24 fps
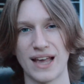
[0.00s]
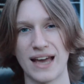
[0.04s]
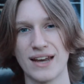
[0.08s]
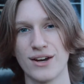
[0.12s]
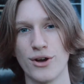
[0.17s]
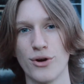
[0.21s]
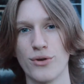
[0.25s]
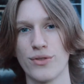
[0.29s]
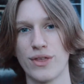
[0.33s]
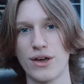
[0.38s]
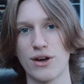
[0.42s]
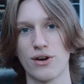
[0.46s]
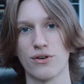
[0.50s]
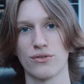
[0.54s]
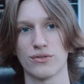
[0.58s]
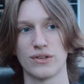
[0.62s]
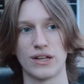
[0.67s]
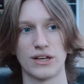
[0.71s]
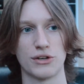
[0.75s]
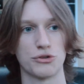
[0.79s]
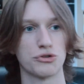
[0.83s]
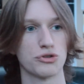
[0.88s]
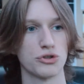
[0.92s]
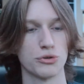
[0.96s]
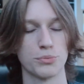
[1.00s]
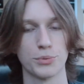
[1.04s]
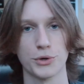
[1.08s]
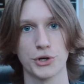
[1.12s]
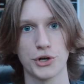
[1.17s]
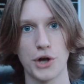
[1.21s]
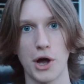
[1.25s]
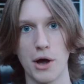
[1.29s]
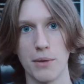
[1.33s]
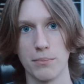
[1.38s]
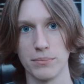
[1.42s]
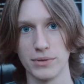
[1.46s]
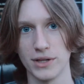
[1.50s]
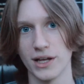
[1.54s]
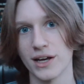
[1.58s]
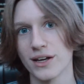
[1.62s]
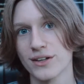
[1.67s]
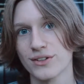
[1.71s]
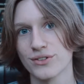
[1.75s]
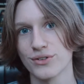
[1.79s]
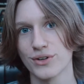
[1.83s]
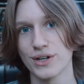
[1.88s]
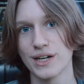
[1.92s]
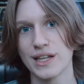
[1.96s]
I know they aren't like super
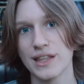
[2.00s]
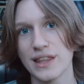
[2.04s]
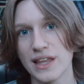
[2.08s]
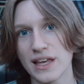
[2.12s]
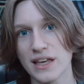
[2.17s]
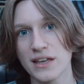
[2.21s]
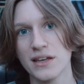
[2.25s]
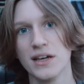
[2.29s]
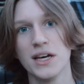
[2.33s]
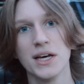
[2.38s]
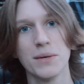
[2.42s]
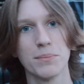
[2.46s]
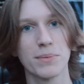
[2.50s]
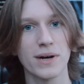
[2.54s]
complex or anything,